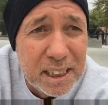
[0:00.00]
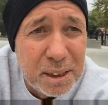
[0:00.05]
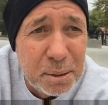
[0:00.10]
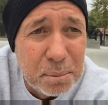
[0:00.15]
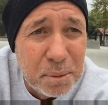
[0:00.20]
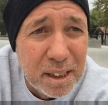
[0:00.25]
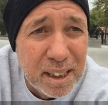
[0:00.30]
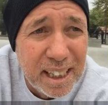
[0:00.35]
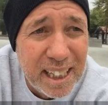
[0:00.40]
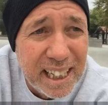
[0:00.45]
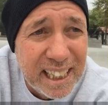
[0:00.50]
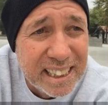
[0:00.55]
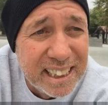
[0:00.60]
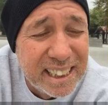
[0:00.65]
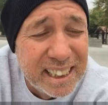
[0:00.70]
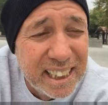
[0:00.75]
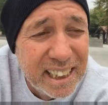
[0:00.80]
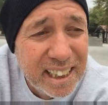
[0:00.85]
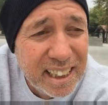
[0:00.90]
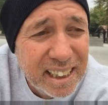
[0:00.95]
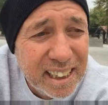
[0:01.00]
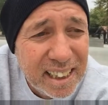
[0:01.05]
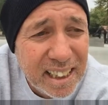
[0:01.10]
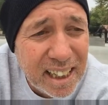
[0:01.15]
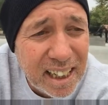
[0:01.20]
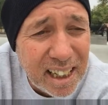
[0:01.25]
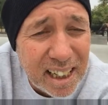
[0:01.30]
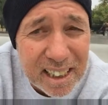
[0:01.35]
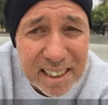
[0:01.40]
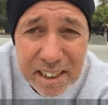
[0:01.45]
some glass,
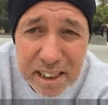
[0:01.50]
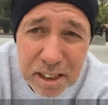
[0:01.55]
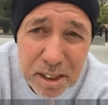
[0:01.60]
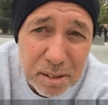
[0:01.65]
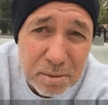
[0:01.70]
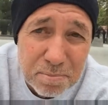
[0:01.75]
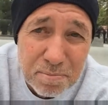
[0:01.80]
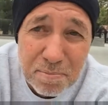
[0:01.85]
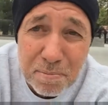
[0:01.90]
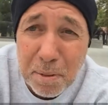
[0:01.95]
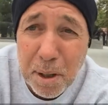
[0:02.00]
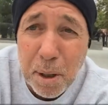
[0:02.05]
I was